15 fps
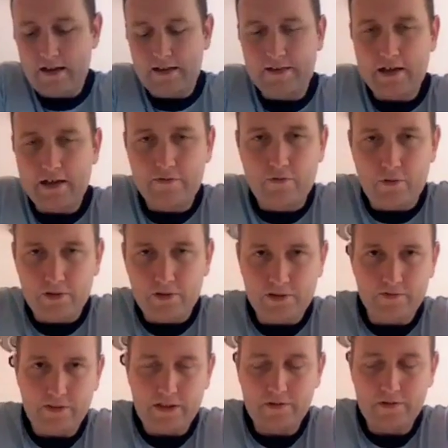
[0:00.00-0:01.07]
thanks for watching
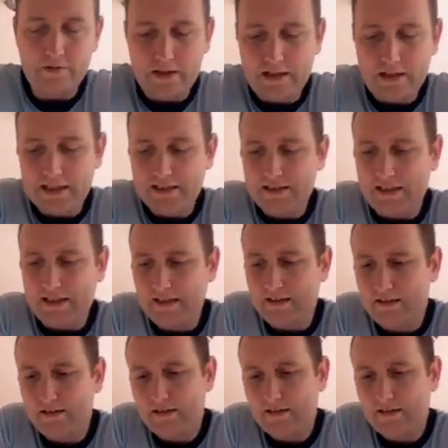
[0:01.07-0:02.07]
the video, and like I said,